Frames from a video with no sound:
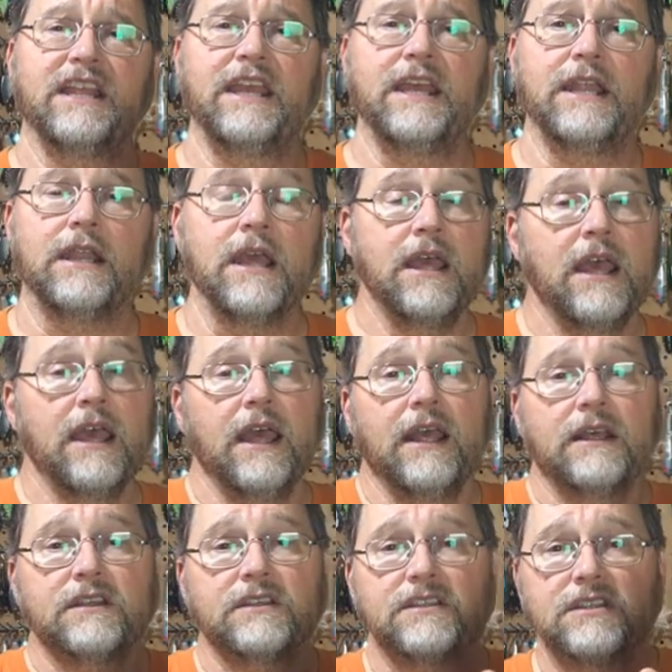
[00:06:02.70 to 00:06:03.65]
it in.
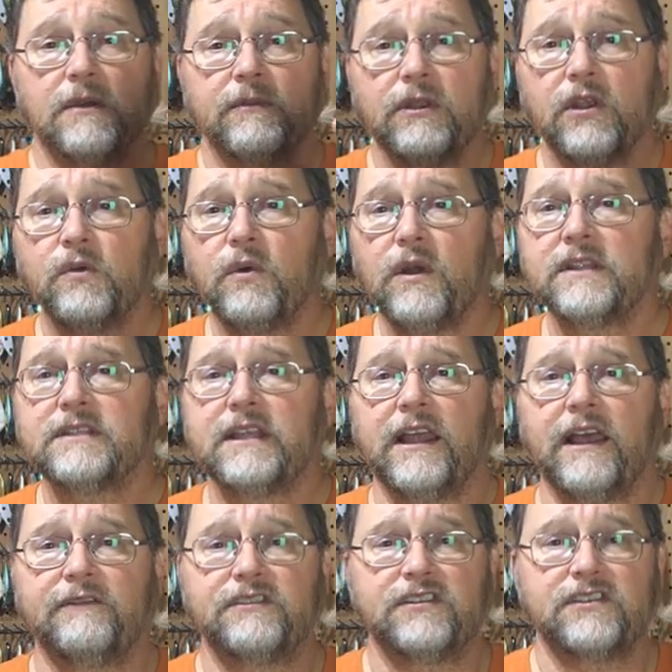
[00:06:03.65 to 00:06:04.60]
Some of the ones
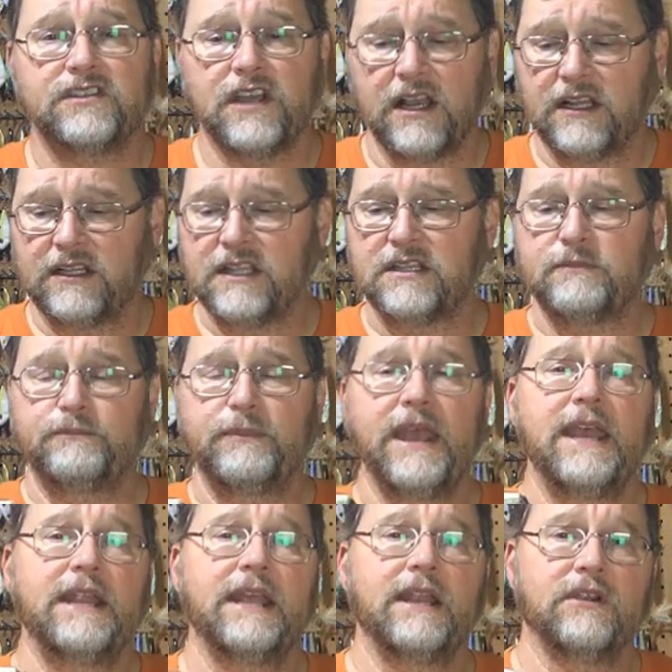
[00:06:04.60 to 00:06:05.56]
that have sucked this
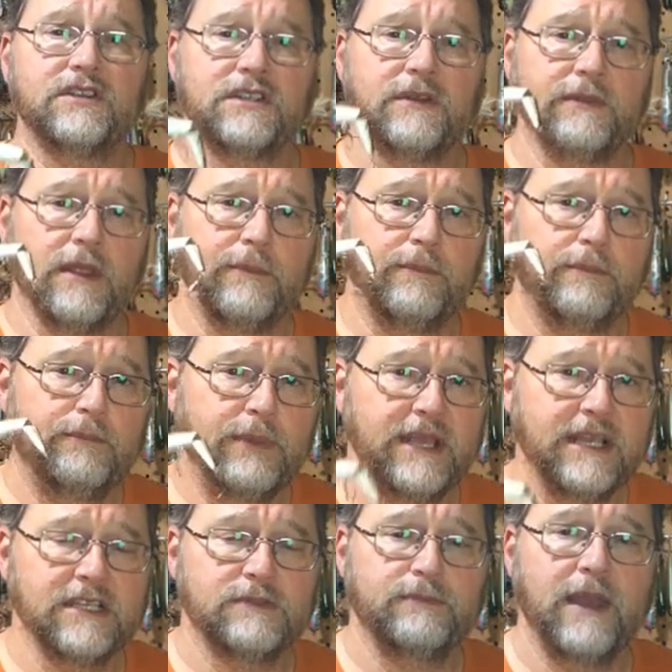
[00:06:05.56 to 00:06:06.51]
bait in are some of the
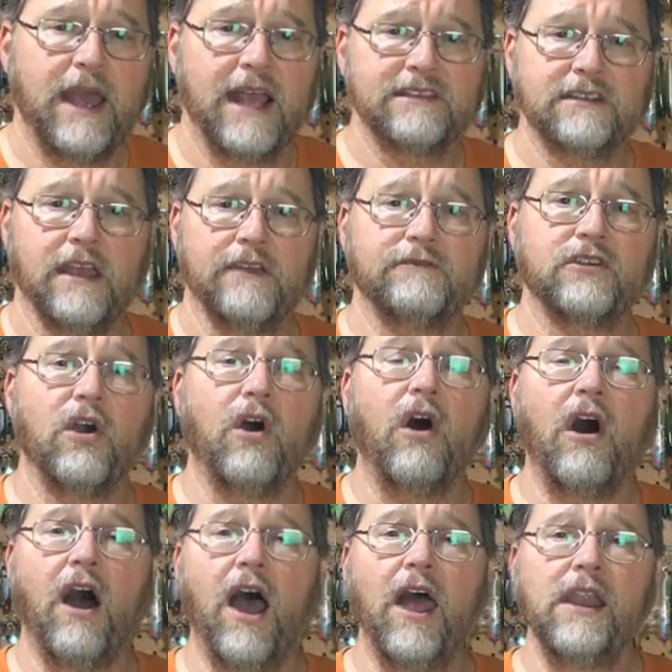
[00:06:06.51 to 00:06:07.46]
biggest bass I've
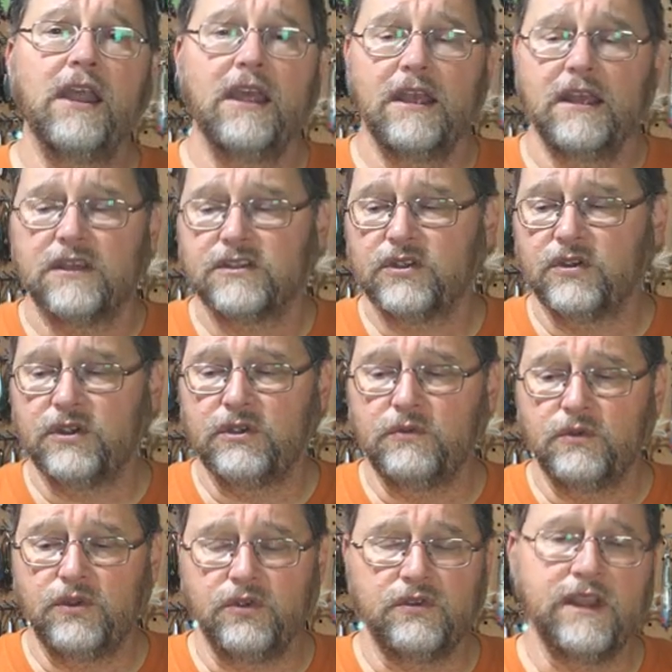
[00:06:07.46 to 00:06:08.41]
caught. So
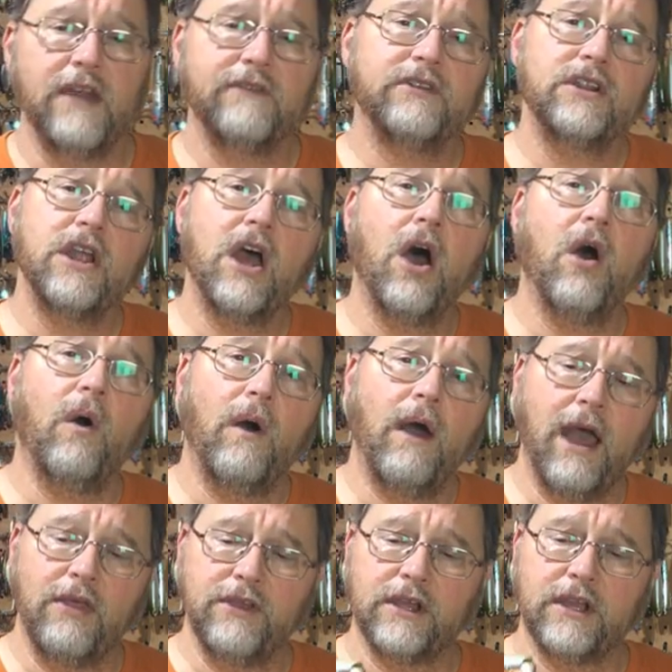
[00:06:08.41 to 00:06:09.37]
you never know
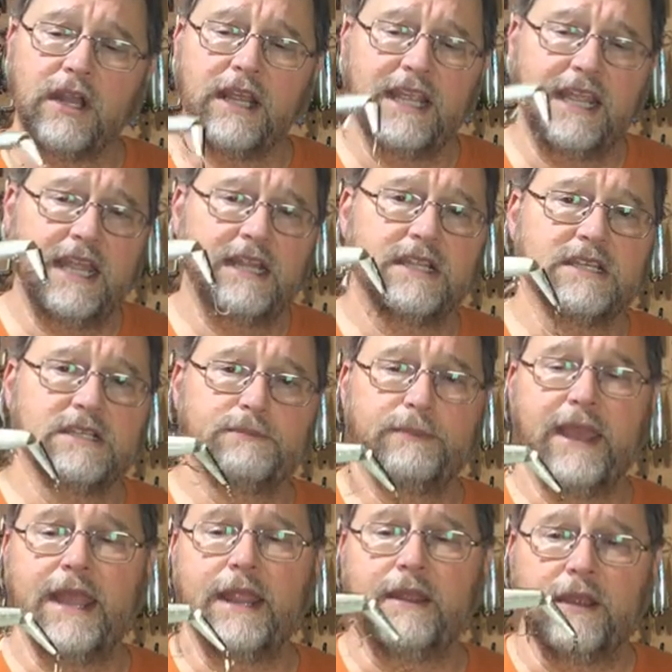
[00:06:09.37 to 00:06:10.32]
how they're going to eat this
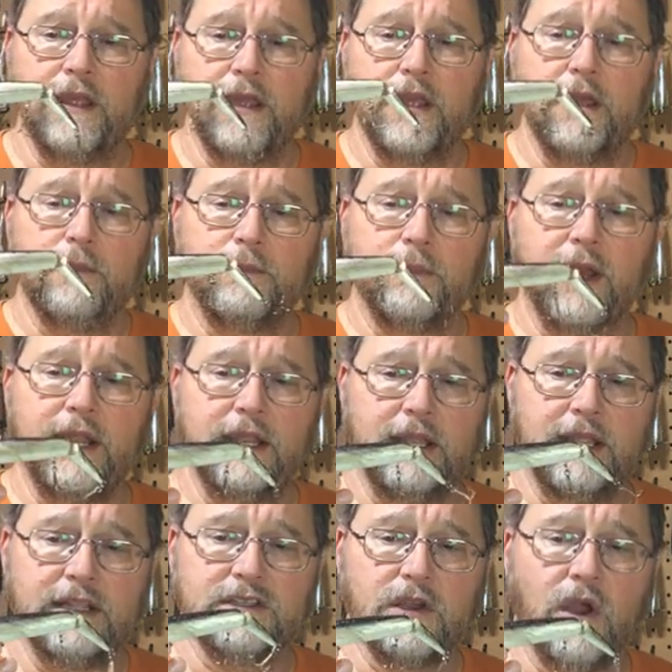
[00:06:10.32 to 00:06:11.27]
bait.
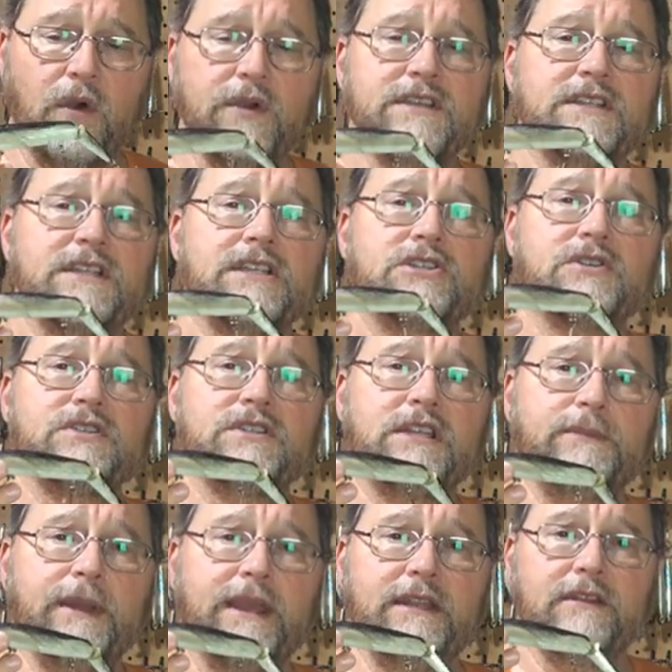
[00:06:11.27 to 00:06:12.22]
But it's always an
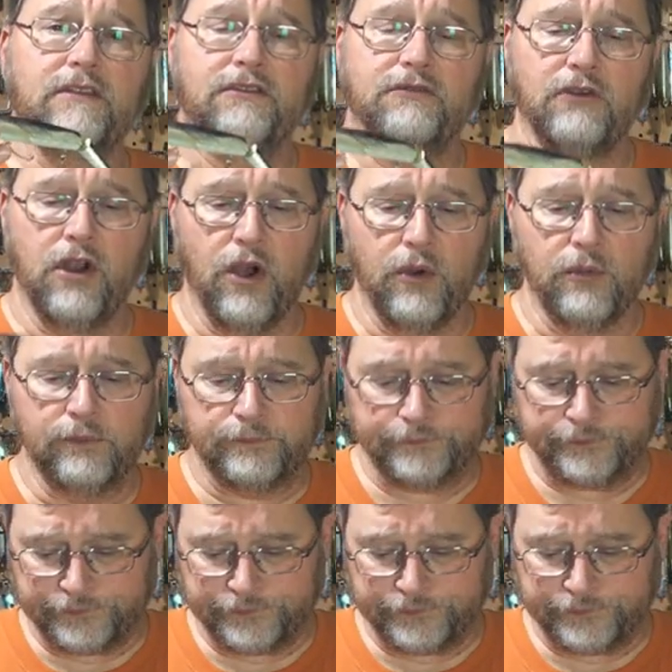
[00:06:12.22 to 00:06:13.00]
interesting bait to throw.